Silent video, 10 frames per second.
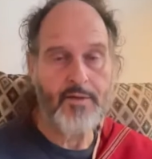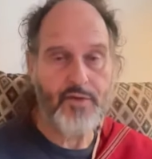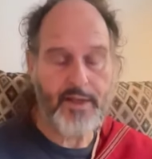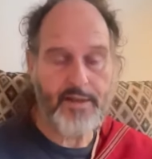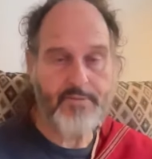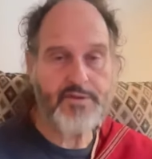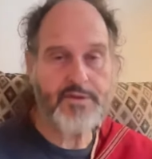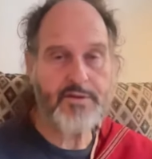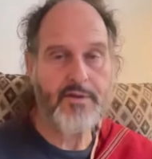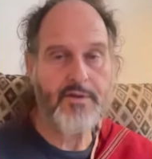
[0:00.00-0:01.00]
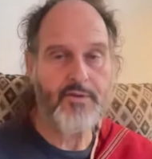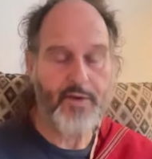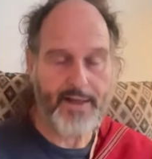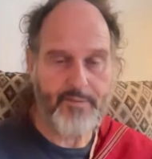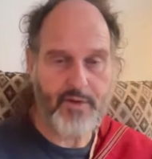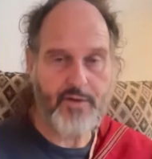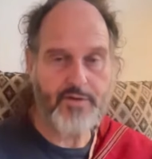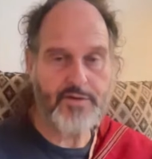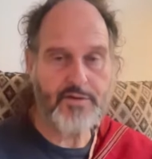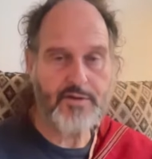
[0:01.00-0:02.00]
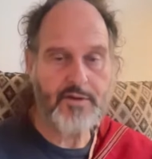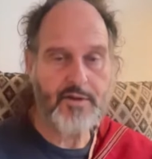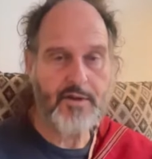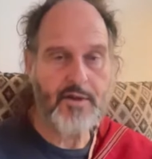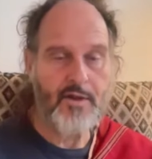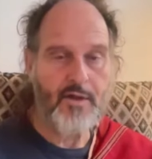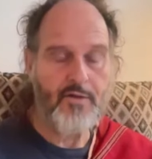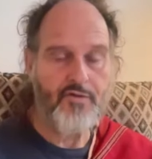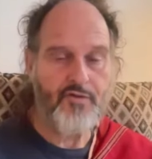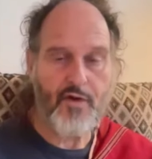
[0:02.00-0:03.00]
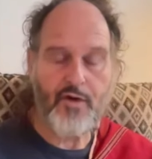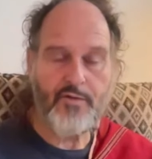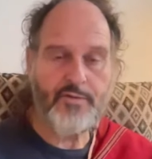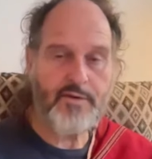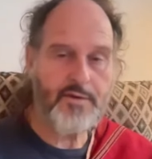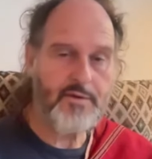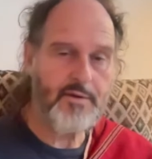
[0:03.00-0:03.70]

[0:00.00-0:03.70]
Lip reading: Dreams, rainbows, foam,